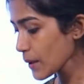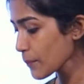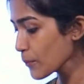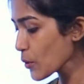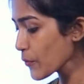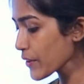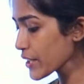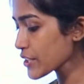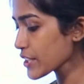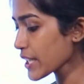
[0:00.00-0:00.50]

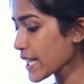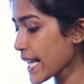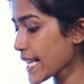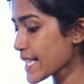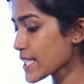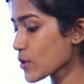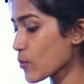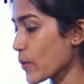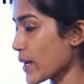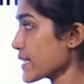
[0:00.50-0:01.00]
Moving to the
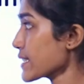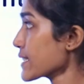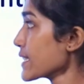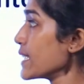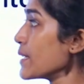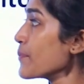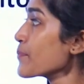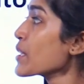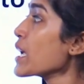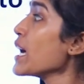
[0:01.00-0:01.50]
next question.
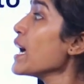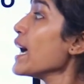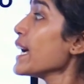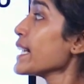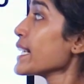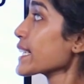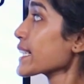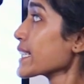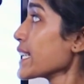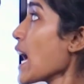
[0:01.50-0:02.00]
In a